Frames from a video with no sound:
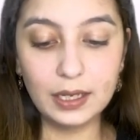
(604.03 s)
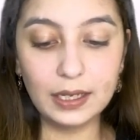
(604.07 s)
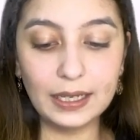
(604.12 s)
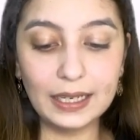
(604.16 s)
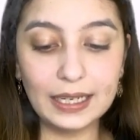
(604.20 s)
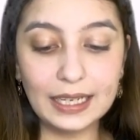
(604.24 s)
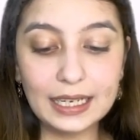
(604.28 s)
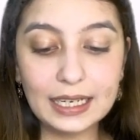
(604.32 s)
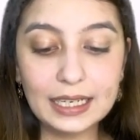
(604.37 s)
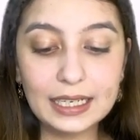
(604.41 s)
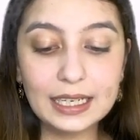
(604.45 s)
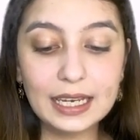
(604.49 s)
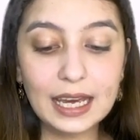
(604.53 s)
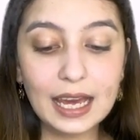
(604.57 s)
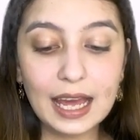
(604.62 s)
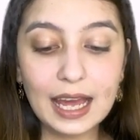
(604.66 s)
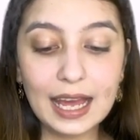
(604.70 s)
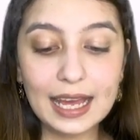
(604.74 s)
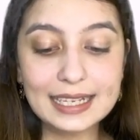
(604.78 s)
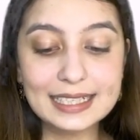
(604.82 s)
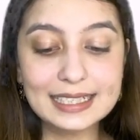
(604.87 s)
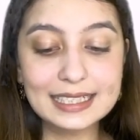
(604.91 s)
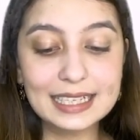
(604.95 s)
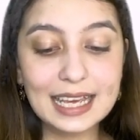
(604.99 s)
Il y a
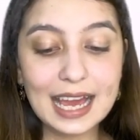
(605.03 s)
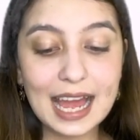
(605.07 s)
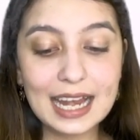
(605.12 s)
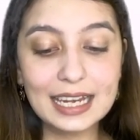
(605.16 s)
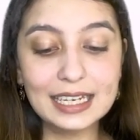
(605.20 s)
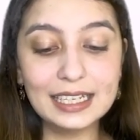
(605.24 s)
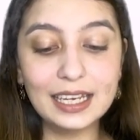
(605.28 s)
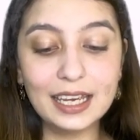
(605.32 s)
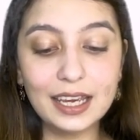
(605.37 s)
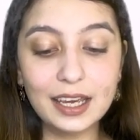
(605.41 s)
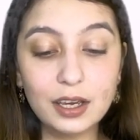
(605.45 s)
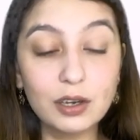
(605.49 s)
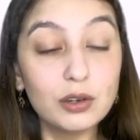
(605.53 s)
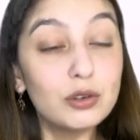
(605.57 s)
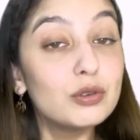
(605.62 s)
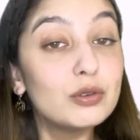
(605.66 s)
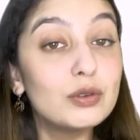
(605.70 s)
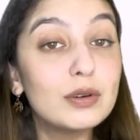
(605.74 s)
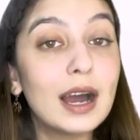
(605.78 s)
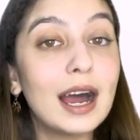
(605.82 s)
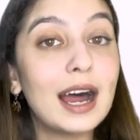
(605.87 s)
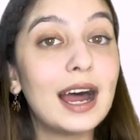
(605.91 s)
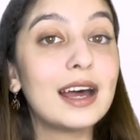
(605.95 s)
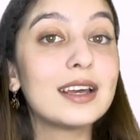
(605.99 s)
escalier
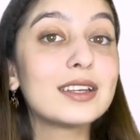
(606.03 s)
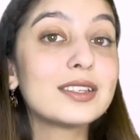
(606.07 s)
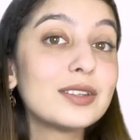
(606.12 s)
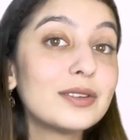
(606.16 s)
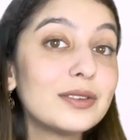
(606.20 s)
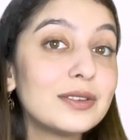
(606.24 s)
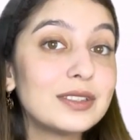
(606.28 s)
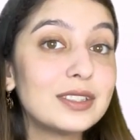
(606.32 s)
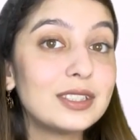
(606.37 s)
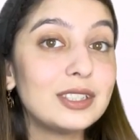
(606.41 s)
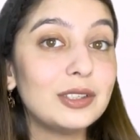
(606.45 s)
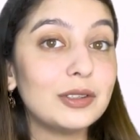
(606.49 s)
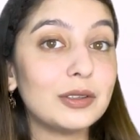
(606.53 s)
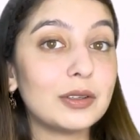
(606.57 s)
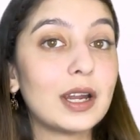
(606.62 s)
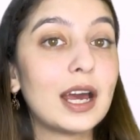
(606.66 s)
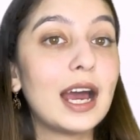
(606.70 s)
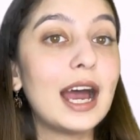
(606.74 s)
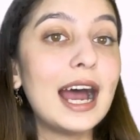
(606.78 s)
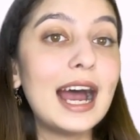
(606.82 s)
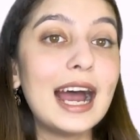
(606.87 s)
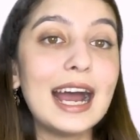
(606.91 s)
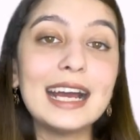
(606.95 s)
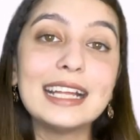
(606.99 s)
ou ascenseur?
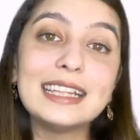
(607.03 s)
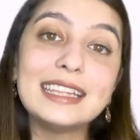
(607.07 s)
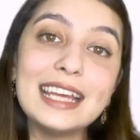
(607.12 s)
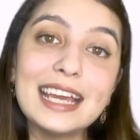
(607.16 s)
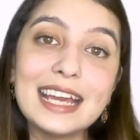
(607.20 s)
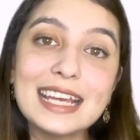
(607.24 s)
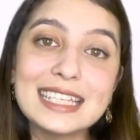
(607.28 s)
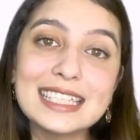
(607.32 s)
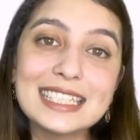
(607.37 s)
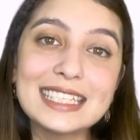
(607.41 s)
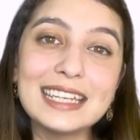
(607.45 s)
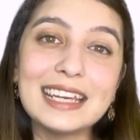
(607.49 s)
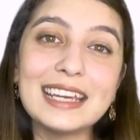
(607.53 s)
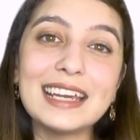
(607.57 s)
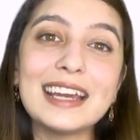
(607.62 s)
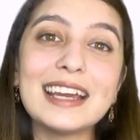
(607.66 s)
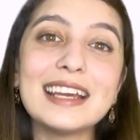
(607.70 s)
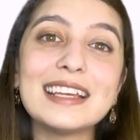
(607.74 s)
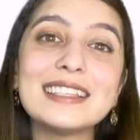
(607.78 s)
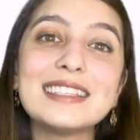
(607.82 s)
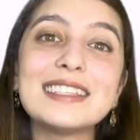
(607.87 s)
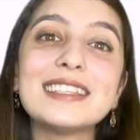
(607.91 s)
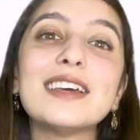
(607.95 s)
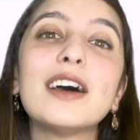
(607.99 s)
Are there
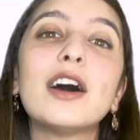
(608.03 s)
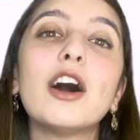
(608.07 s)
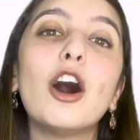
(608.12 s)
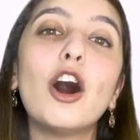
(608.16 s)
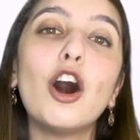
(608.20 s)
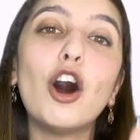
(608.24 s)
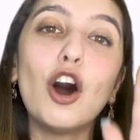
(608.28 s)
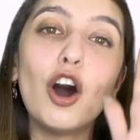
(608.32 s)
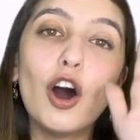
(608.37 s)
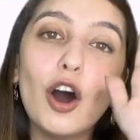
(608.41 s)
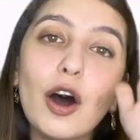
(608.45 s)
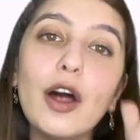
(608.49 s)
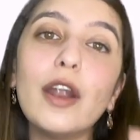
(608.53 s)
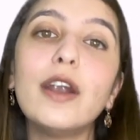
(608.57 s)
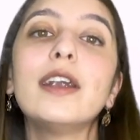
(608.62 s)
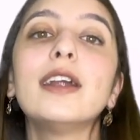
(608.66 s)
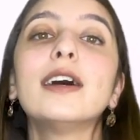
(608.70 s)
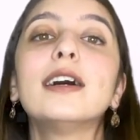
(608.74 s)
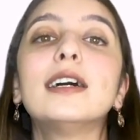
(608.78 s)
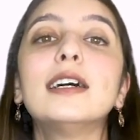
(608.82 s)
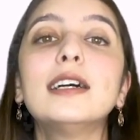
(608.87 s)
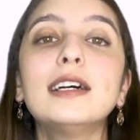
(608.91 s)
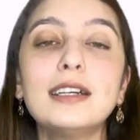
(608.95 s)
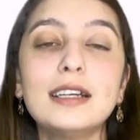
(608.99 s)
stairs or
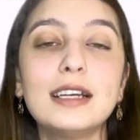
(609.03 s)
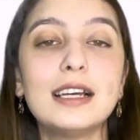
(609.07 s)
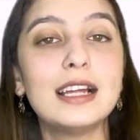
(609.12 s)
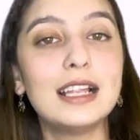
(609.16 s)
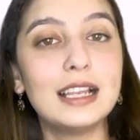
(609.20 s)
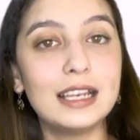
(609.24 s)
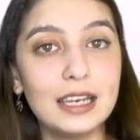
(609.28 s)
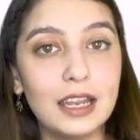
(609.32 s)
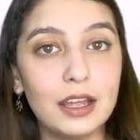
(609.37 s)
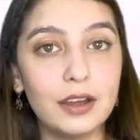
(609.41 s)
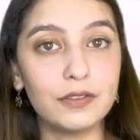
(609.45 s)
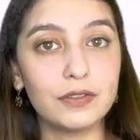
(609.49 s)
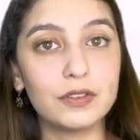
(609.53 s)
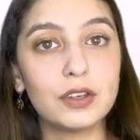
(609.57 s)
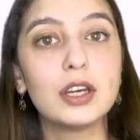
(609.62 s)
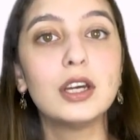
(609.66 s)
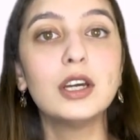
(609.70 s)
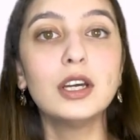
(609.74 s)
a lift?